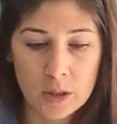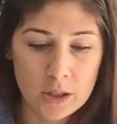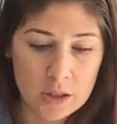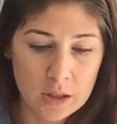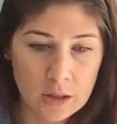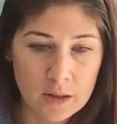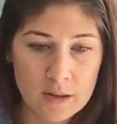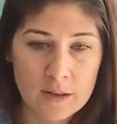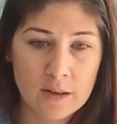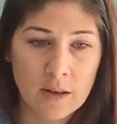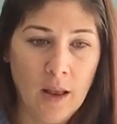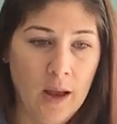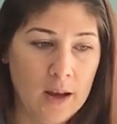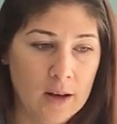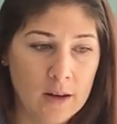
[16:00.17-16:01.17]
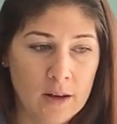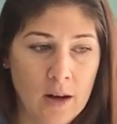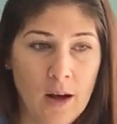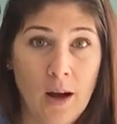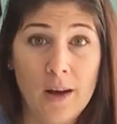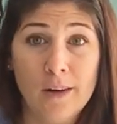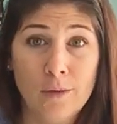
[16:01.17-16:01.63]
which it's like
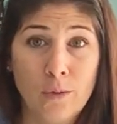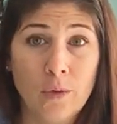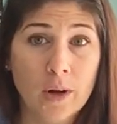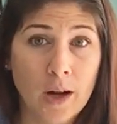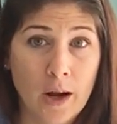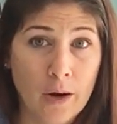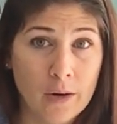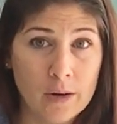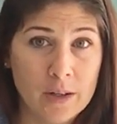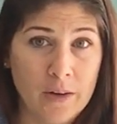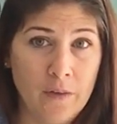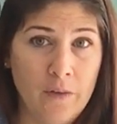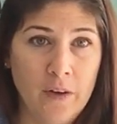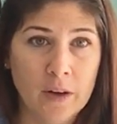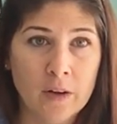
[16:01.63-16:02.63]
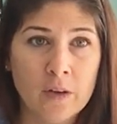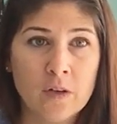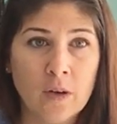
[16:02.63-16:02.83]
kind of what I already feel.